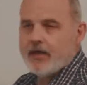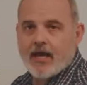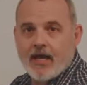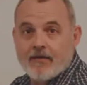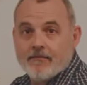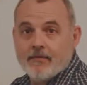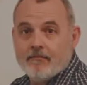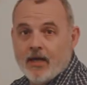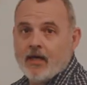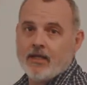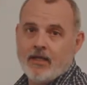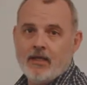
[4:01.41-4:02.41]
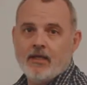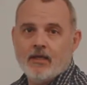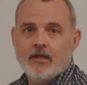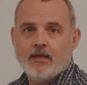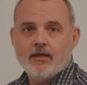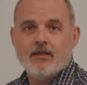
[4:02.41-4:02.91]
have the money
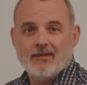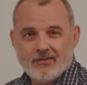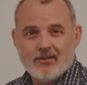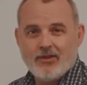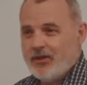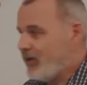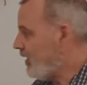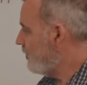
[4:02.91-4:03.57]
to do it,